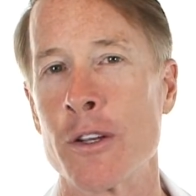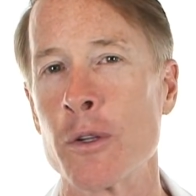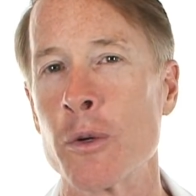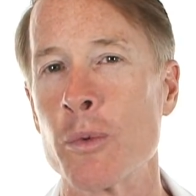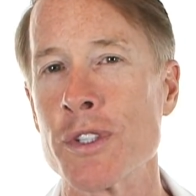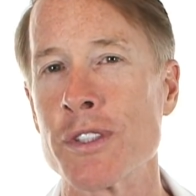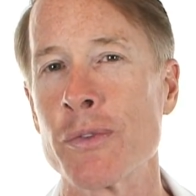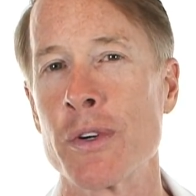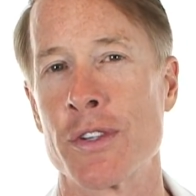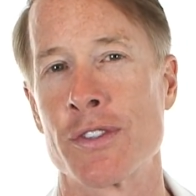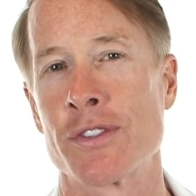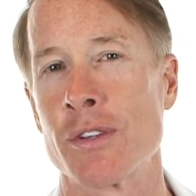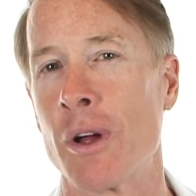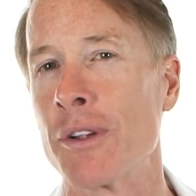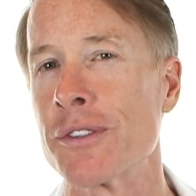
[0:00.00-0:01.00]
you at risk for a
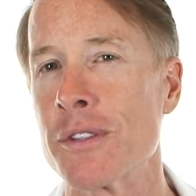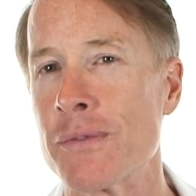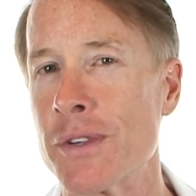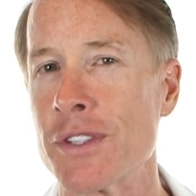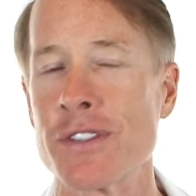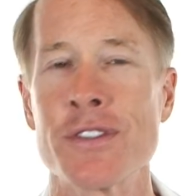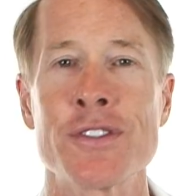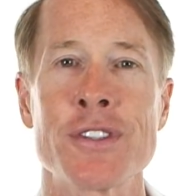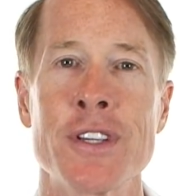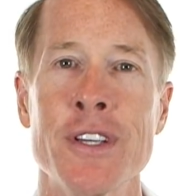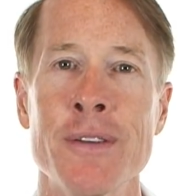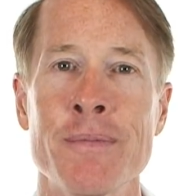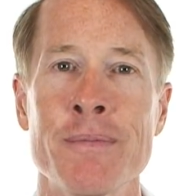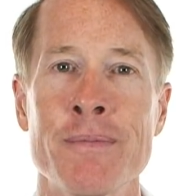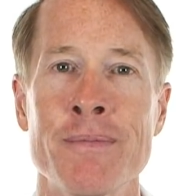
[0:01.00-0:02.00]
salt deficiency?